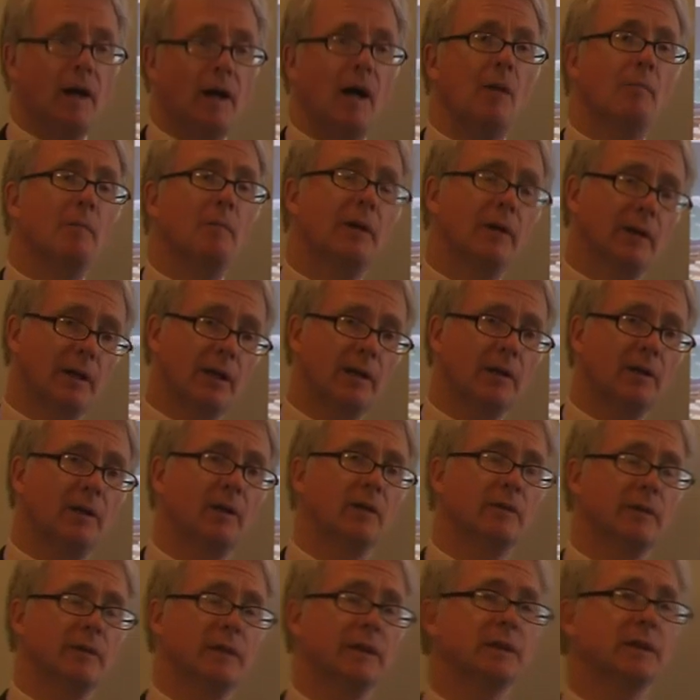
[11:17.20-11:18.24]
American
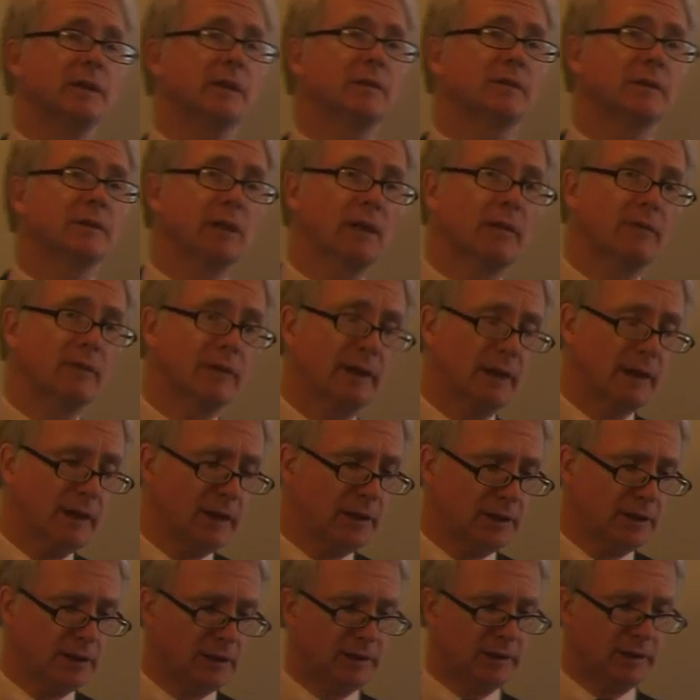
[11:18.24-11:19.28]
University of Southern
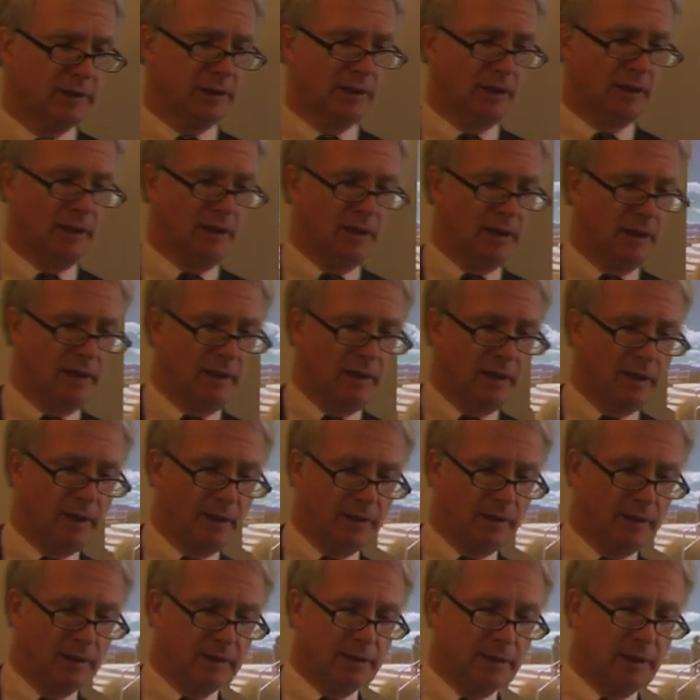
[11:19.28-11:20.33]
Nations
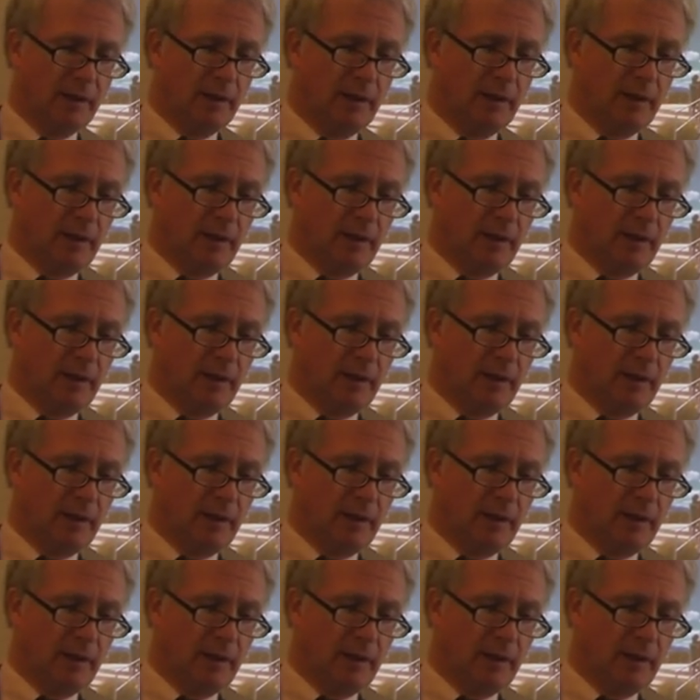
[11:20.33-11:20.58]
is